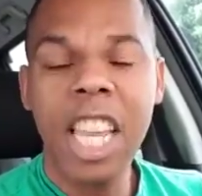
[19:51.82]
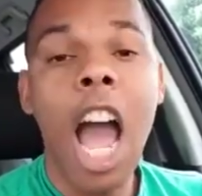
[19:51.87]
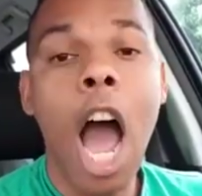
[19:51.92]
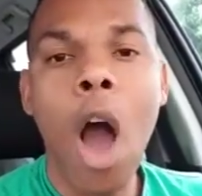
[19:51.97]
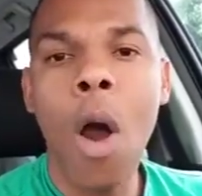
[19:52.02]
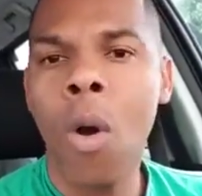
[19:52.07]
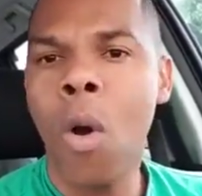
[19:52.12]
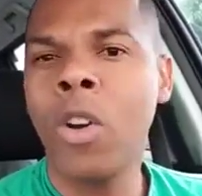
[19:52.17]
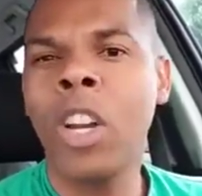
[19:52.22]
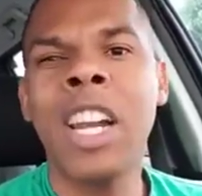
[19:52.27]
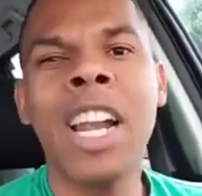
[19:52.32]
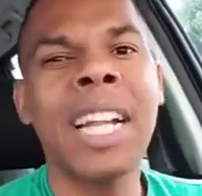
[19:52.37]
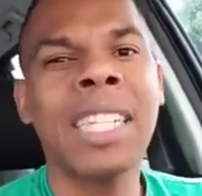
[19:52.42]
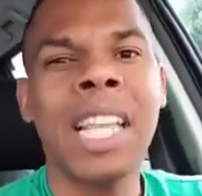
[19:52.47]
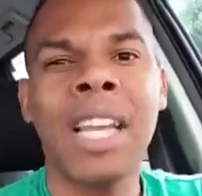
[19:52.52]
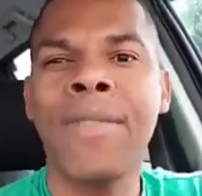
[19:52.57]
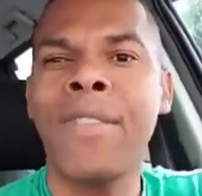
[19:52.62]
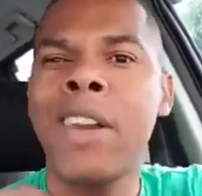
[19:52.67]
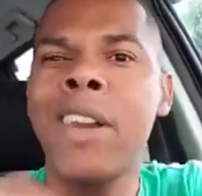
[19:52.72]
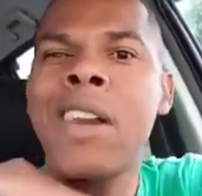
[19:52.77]
Yo, we're
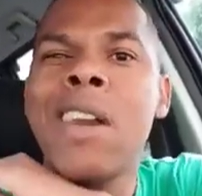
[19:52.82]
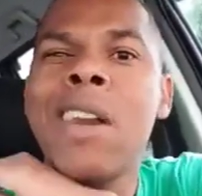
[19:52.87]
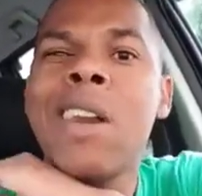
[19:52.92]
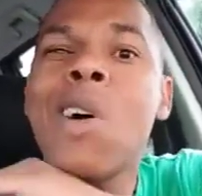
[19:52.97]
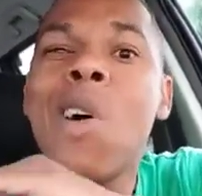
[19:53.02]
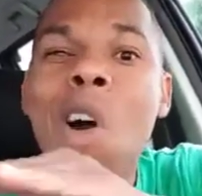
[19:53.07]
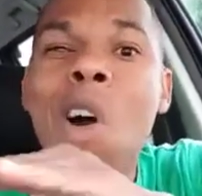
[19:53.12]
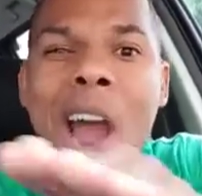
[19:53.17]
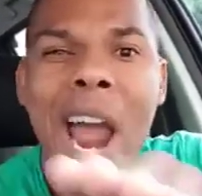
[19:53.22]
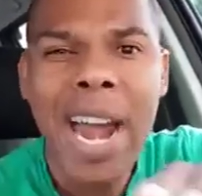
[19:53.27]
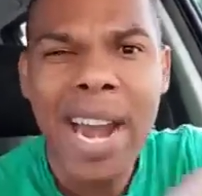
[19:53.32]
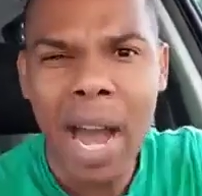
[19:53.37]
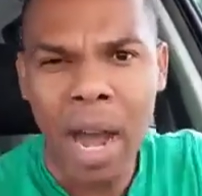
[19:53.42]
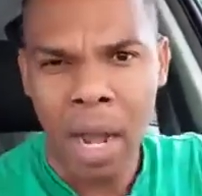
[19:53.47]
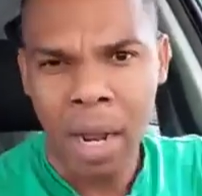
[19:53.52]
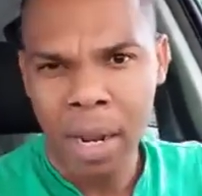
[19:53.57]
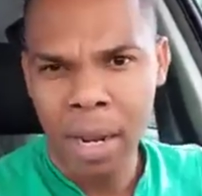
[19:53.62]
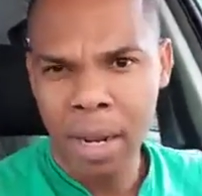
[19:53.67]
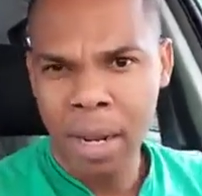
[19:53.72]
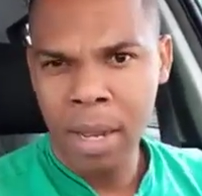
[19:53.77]
not even knowing.
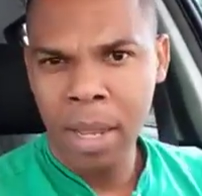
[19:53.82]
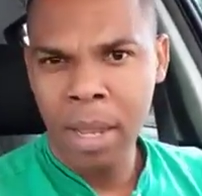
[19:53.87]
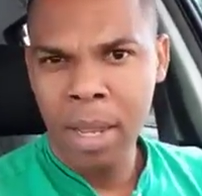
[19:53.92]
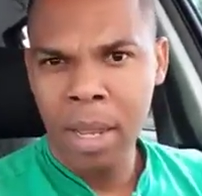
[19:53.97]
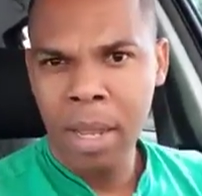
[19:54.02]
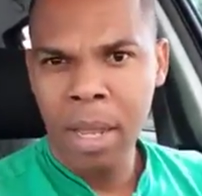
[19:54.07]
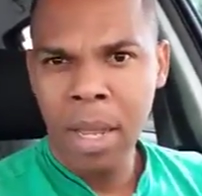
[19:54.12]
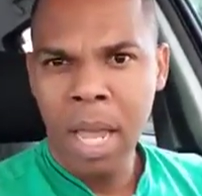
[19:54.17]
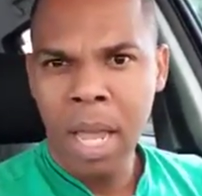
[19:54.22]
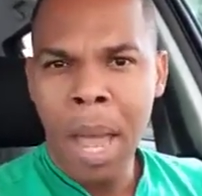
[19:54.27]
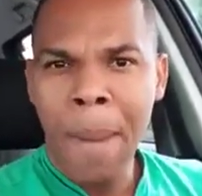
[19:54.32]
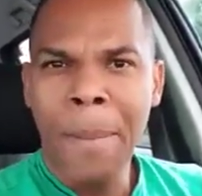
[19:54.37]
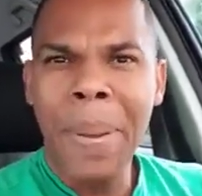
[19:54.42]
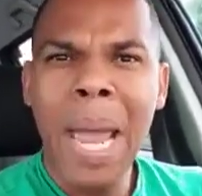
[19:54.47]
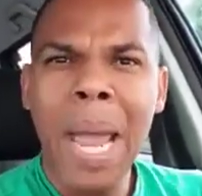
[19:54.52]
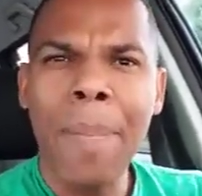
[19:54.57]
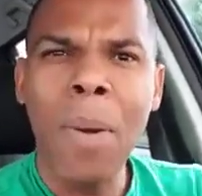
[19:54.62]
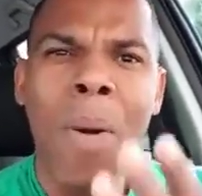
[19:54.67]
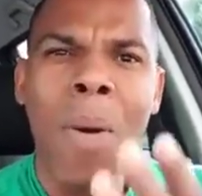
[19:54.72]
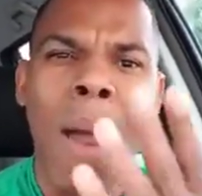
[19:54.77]

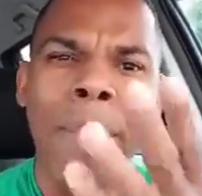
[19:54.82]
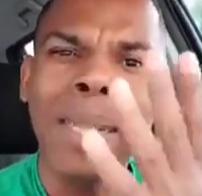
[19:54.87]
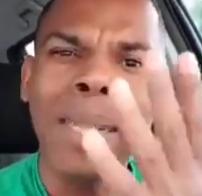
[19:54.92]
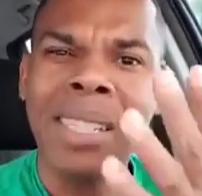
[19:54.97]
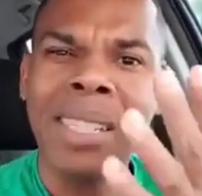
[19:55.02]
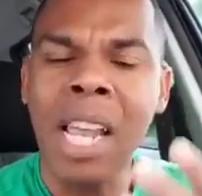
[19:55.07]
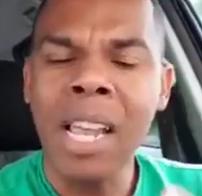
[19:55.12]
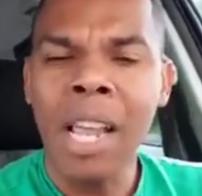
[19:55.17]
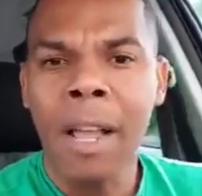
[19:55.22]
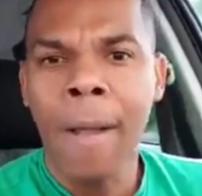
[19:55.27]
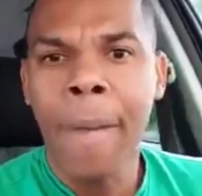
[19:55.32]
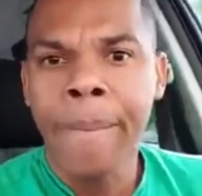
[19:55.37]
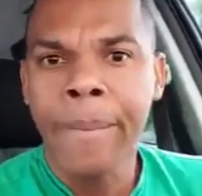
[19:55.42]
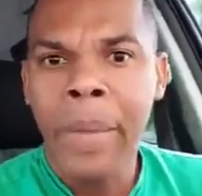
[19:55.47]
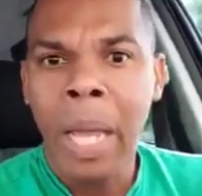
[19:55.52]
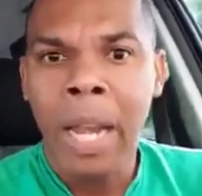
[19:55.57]
People when me see,